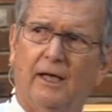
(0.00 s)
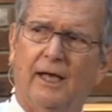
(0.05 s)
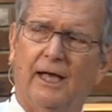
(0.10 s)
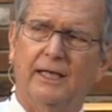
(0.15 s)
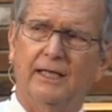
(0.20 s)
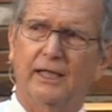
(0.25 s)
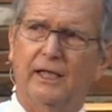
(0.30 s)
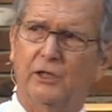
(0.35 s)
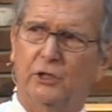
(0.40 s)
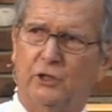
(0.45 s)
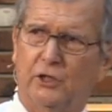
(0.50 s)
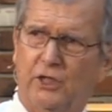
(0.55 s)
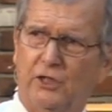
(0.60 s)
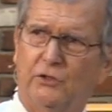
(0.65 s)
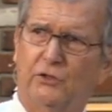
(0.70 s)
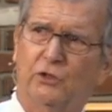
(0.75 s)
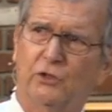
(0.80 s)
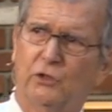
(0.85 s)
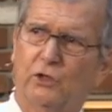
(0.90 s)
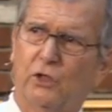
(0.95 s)
And yet
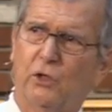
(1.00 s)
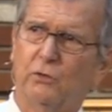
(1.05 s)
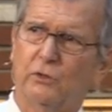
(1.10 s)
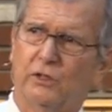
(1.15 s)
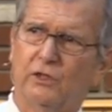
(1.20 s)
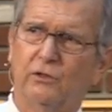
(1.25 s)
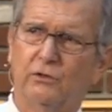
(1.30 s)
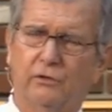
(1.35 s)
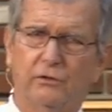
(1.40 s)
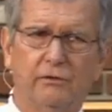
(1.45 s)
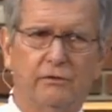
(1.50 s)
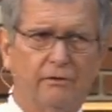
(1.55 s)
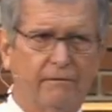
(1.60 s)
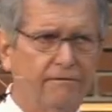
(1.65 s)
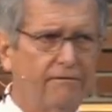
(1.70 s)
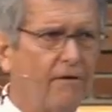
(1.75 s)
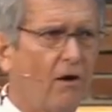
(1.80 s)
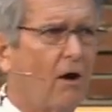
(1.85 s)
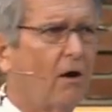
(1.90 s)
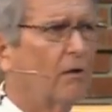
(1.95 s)
Jesus goes into the
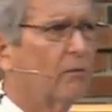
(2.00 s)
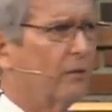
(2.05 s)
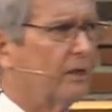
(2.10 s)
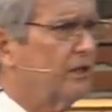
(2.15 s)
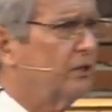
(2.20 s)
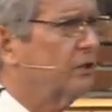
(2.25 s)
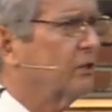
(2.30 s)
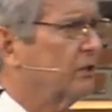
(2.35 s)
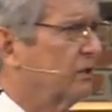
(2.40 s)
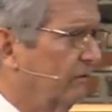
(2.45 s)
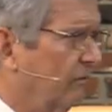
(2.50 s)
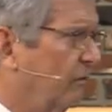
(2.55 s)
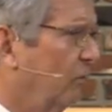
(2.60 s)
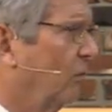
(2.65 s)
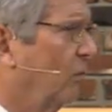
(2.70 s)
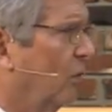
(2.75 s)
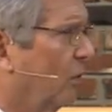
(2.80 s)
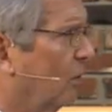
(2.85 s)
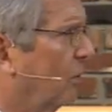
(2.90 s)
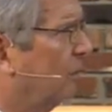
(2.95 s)
far reaches of the
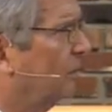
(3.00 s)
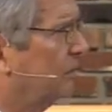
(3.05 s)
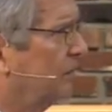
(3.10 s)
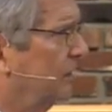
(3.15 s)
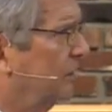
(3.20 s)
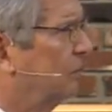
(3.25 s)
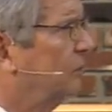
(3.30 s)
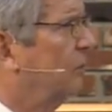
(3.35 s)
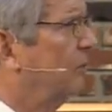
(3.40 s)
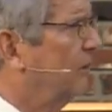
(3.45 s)
world, into